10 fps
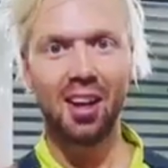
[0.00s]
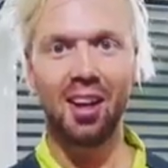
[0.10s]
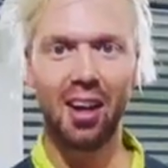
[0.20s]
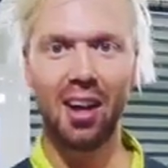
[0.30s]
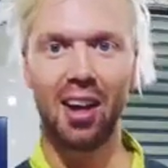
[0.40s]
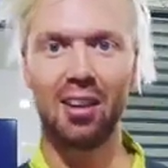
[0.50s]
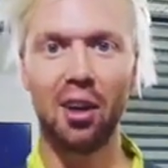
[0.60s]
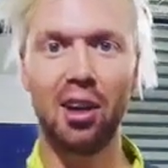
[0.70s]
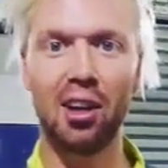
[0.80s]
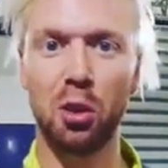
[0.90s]
And
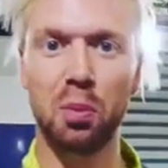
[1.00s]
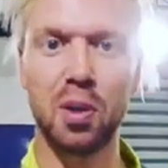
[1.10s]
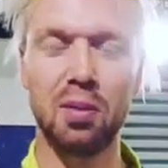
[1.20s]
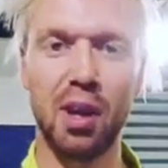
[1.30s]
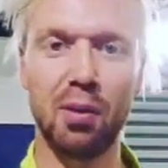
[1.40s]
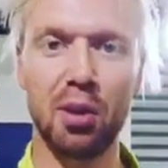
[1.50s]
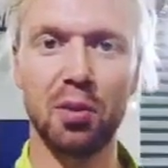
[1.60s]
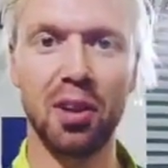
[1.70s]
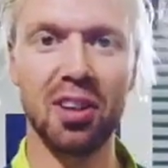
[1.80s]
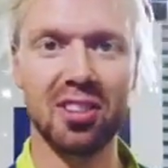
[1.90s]
let's hope we have a good
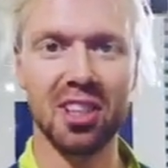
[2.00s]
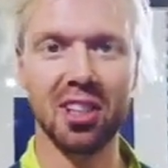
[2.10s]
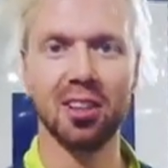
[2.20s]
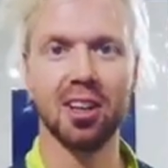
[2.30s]
one this year.